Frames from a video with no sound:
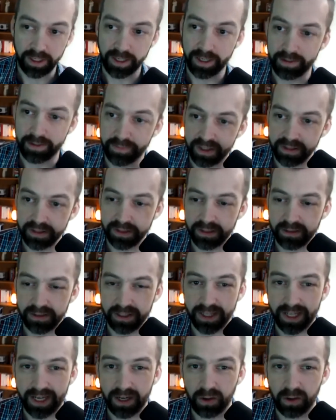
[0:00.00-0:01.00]
there's a
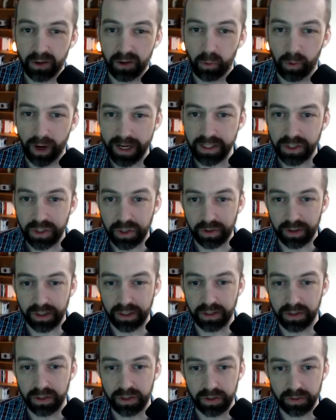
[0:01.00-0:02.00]
lot of ways you
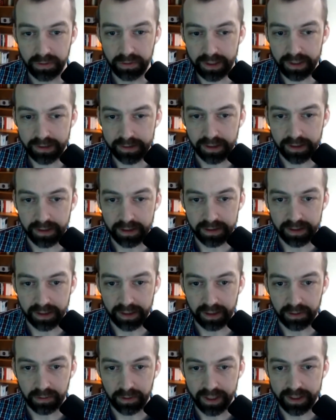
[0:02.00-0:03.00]
can do this. Like, there's a
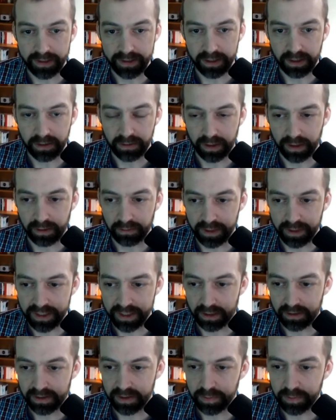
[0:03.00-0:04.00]
lot of ways that you can reach
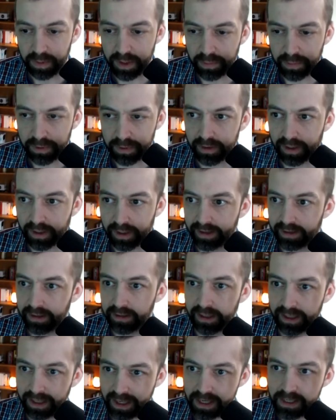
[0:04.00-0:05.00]
out to people. I think
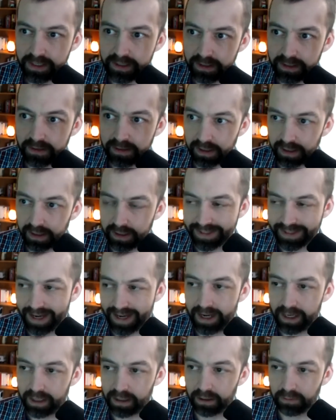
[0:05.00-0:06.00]
the easiest thing is
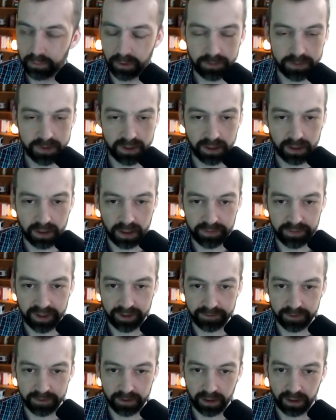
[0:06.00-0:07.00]
on our website, Come
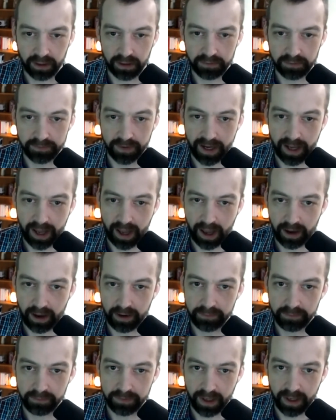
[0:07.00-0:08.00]
Alive Creative. I
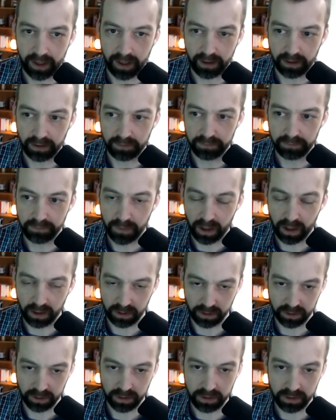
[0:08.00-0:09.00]
have a
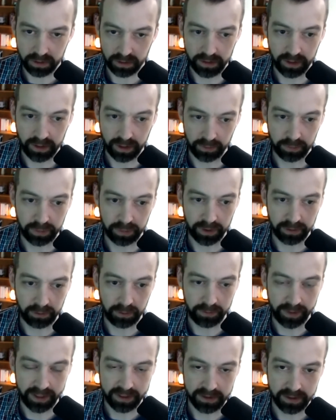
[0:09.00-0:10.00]
article, like a pretty
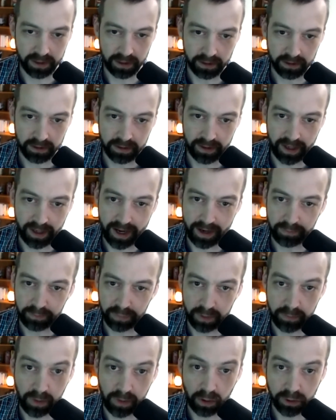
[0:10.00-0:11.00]
robust article on
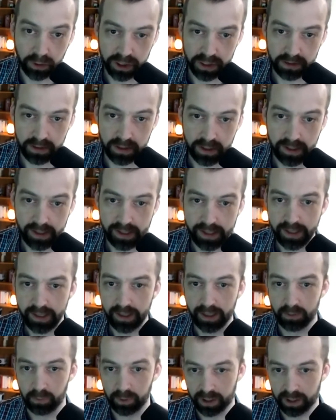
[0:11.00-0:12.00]
promotion,
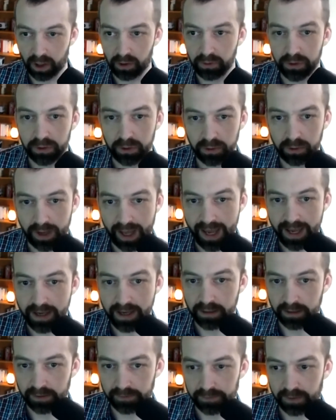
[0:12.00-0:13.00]
and we go through 8
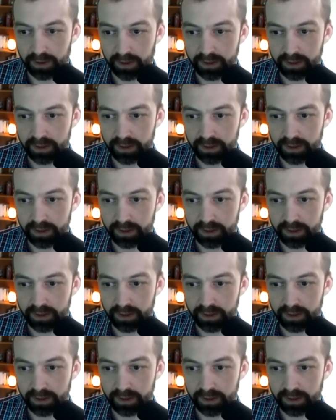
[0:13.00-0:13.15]
different